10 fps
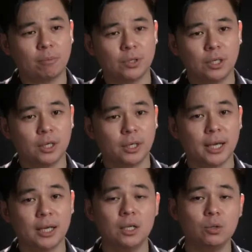here,
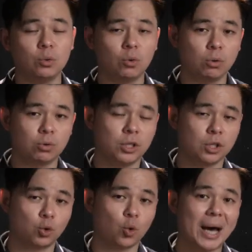can link to also the
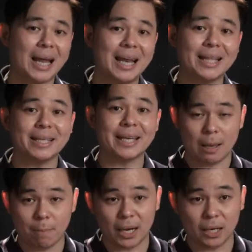Soalan
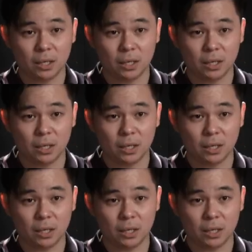kebat.